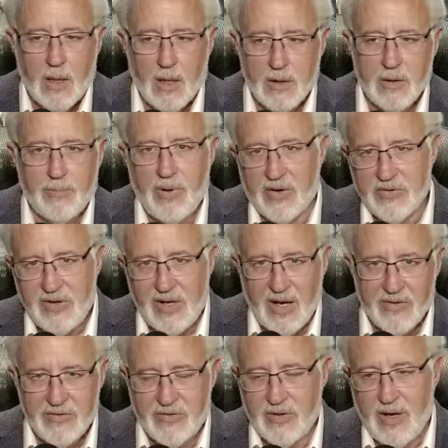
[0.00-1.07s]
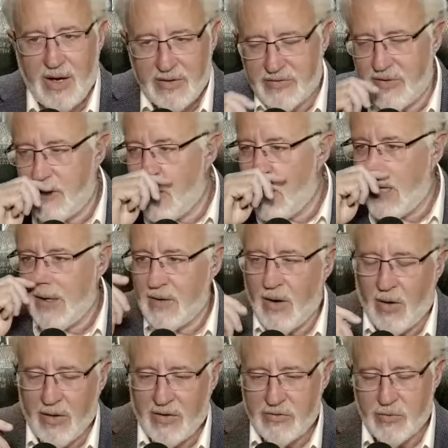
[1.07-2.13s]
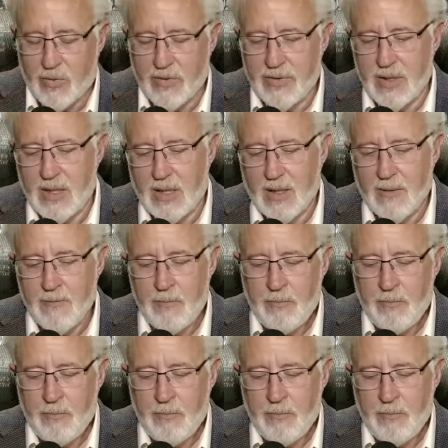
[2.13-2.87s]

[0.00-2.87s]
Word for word: uh, the pussy ex exudate and all that sort of thing.